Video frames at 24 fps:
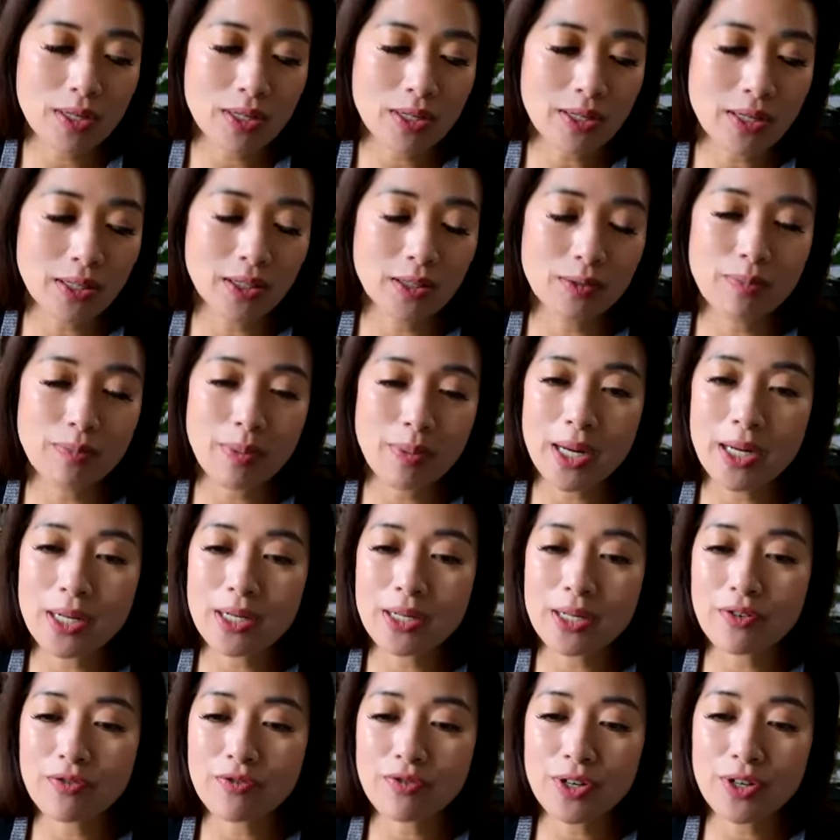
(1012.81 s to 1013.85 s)

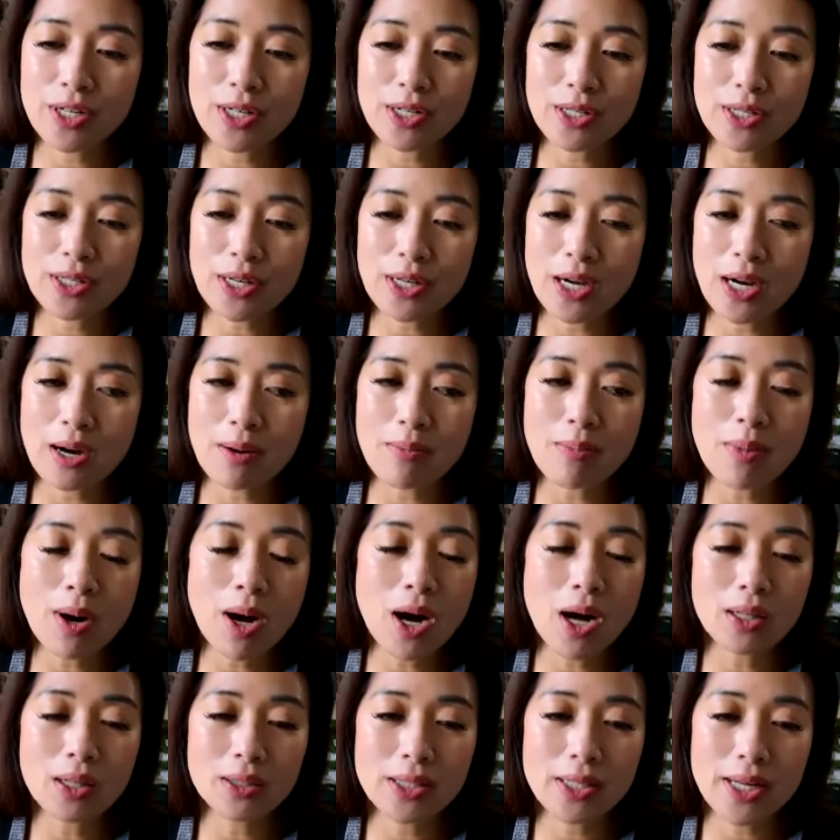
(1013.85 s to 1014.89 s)
celebrate different
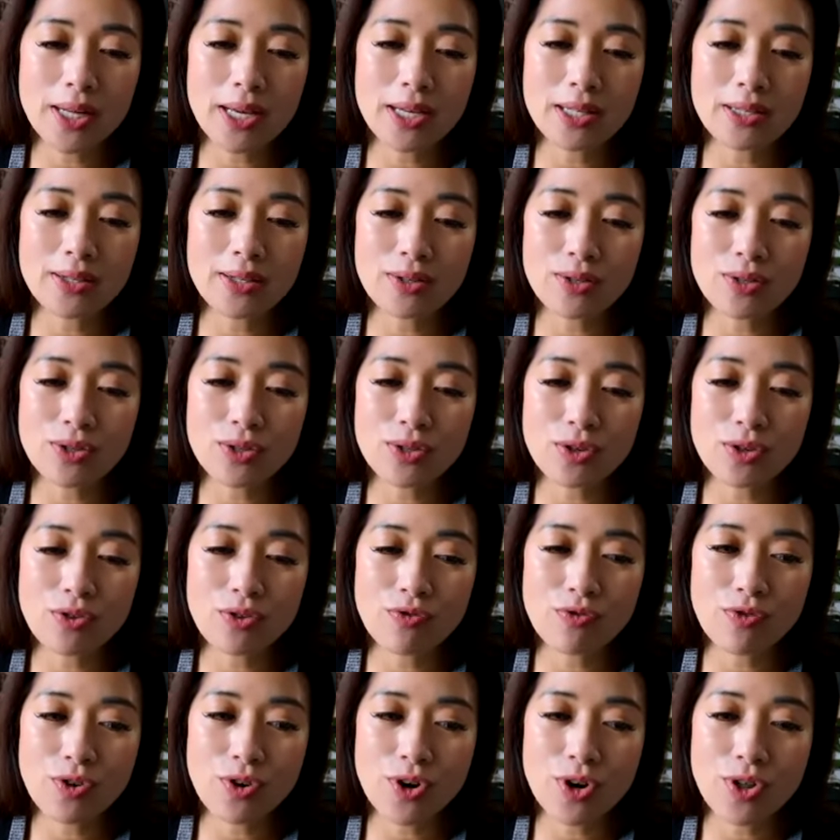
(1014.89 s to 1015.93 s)
holidays and
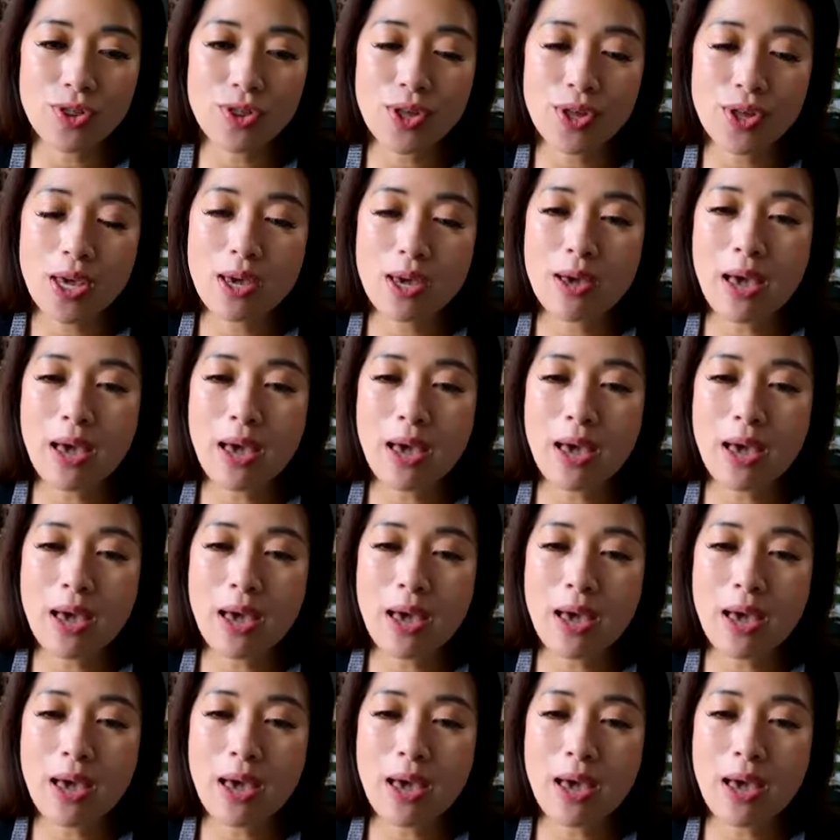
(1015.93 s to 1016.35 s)
so forth,